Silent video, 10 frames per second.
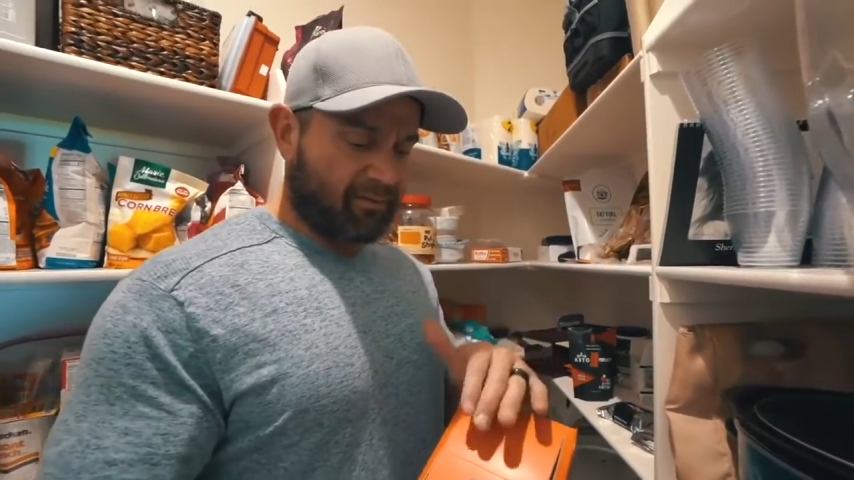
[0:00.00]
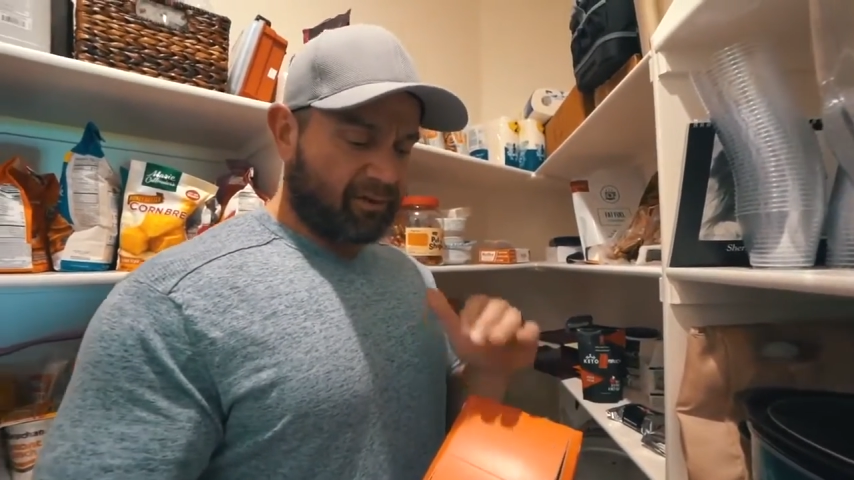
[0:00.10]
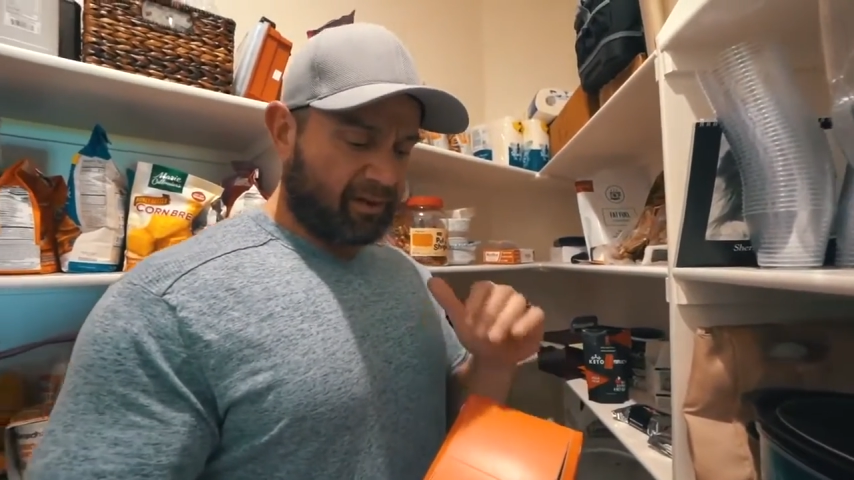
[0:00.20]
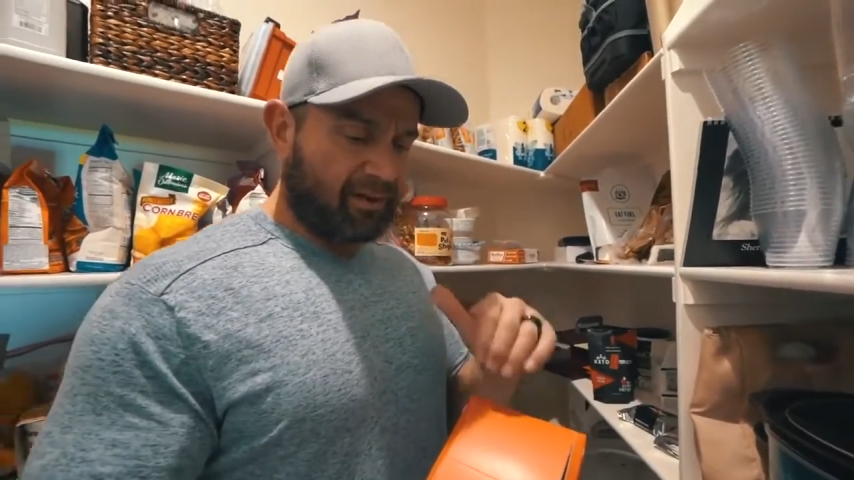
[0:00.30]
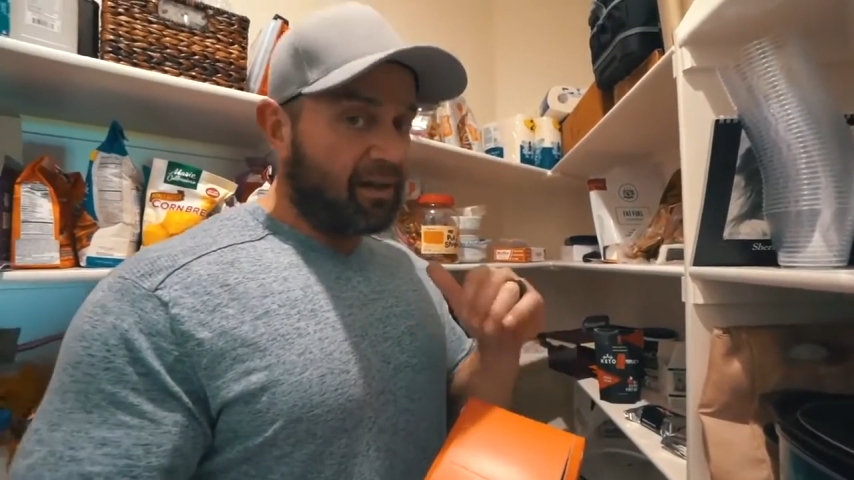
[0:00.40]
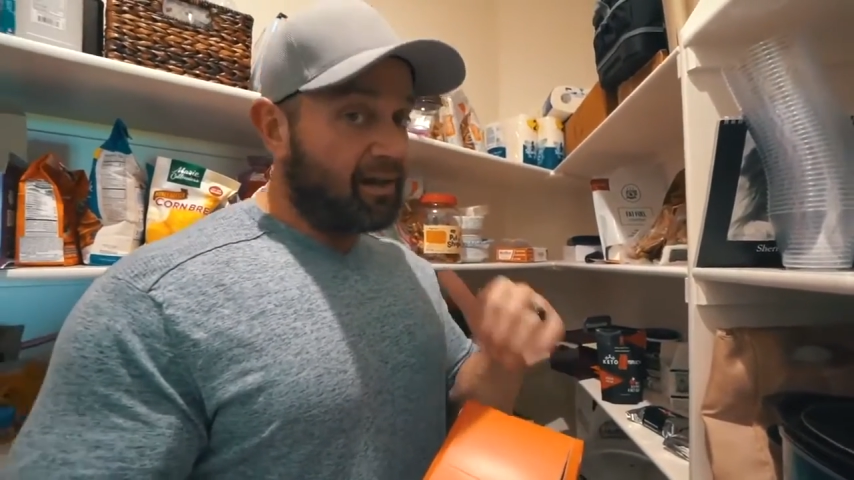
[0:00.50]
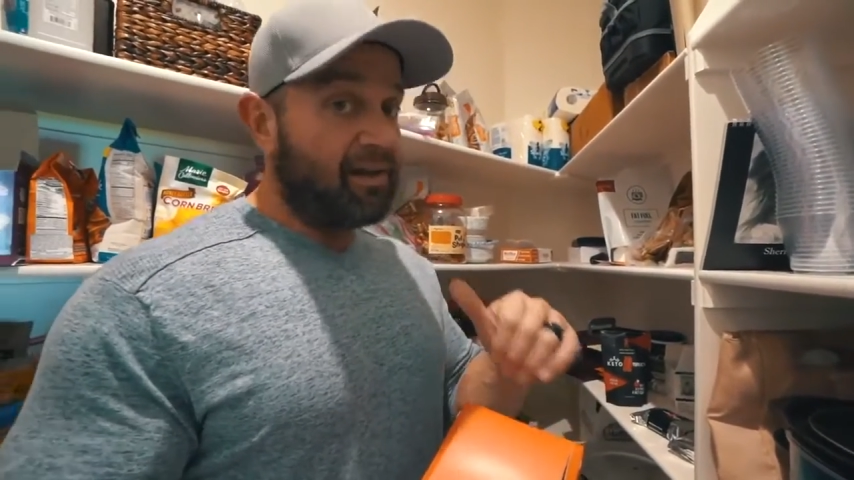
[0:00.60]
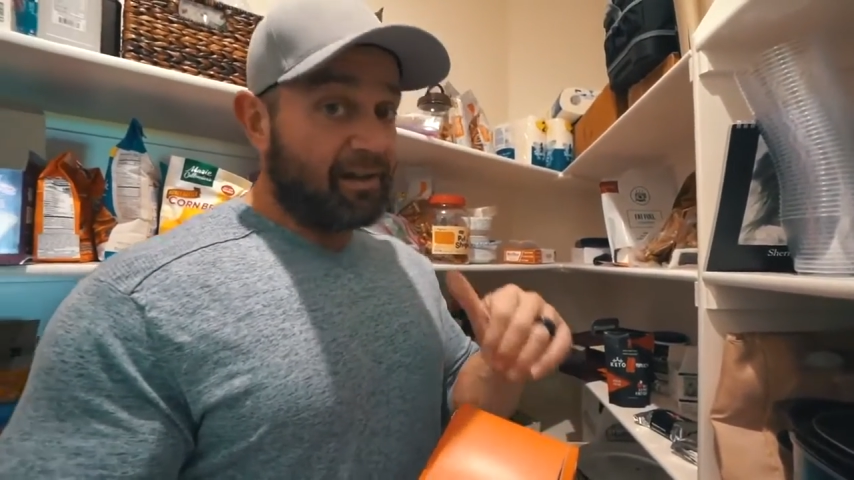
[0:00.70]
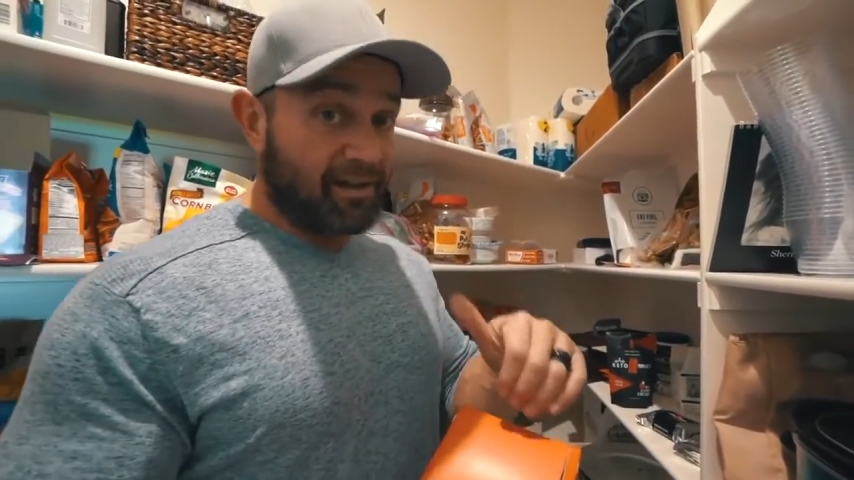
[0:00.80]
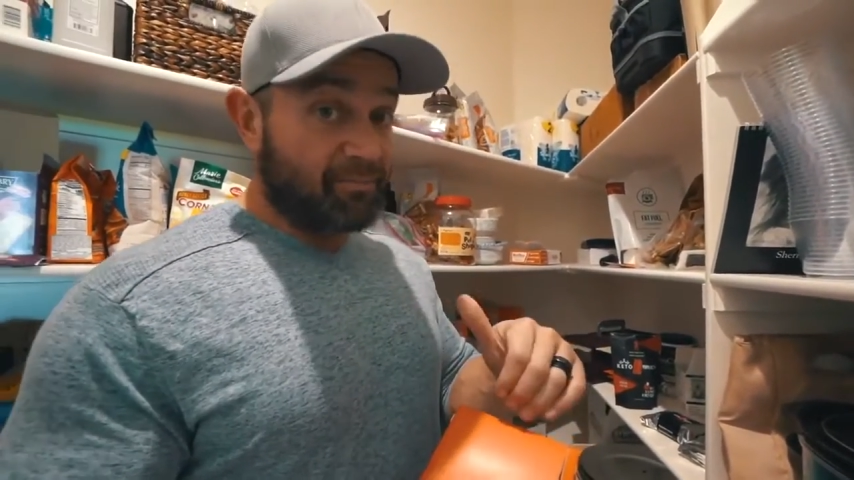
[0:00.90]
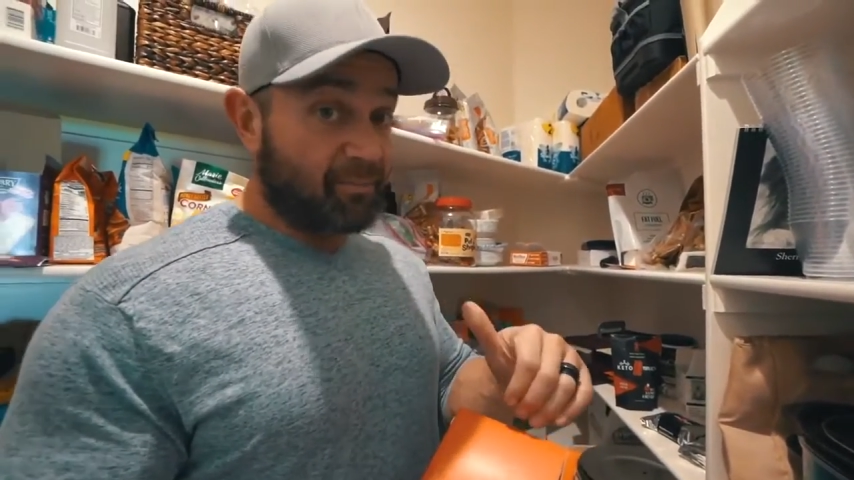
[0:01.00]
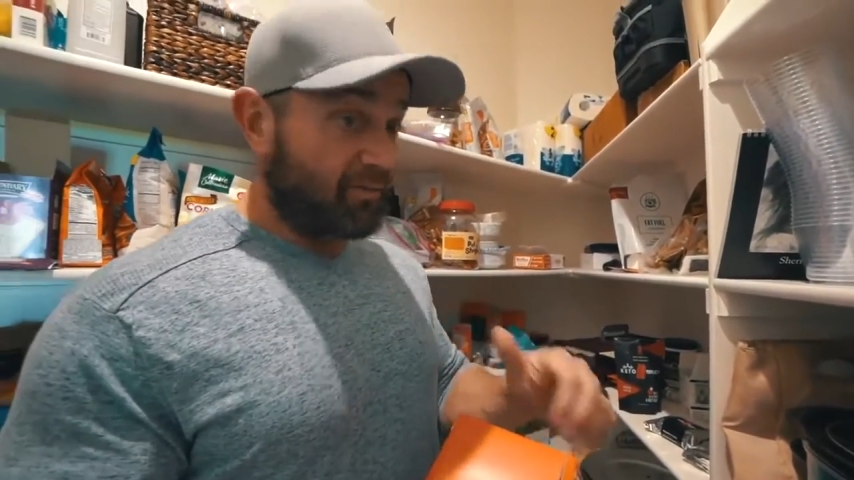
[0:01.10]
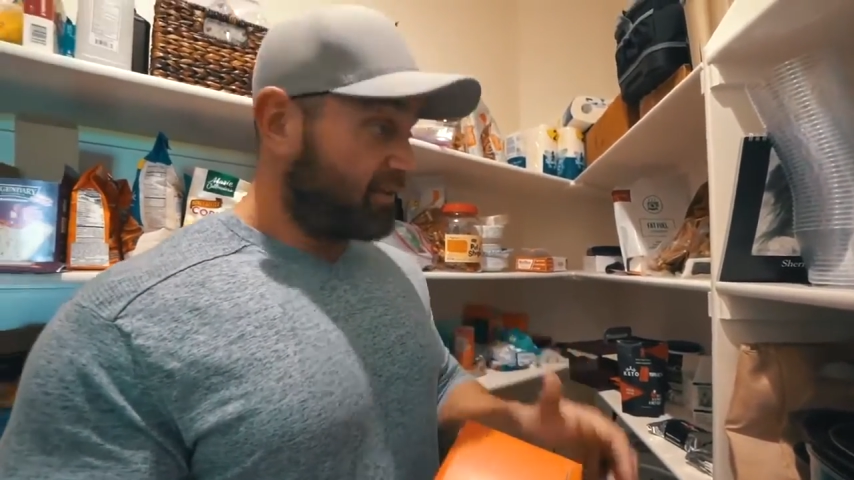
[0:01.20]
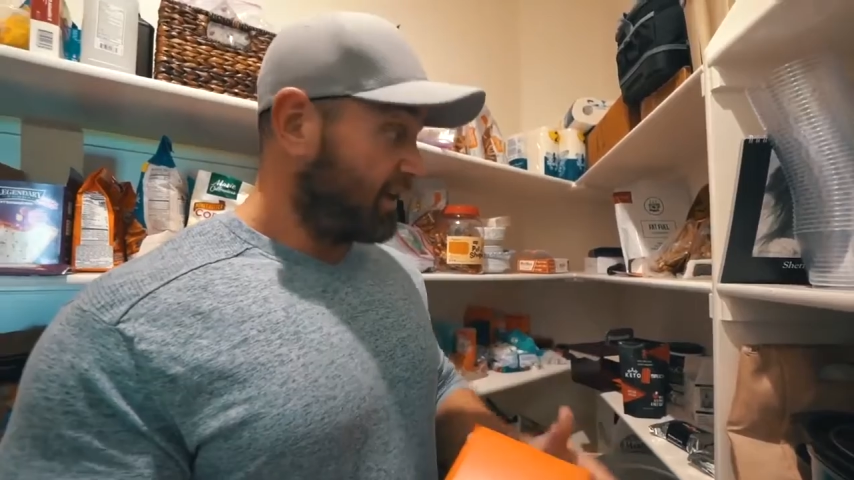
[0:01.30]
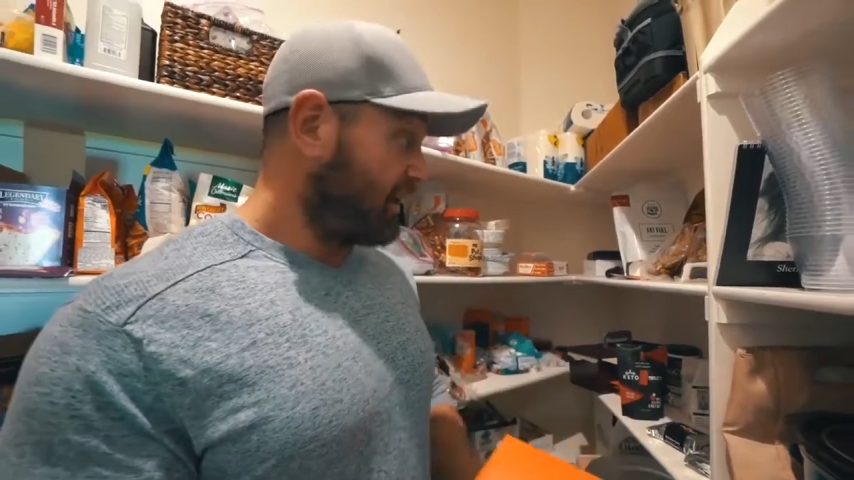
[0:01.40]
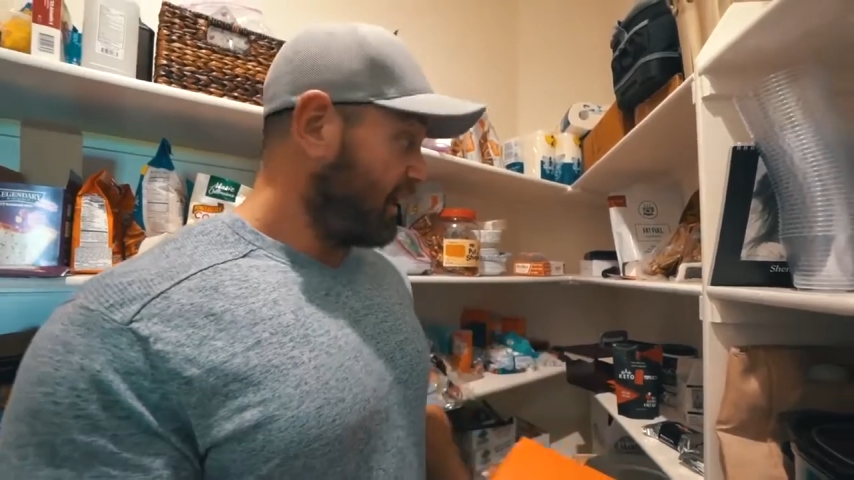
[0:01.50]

They're really good. This birthday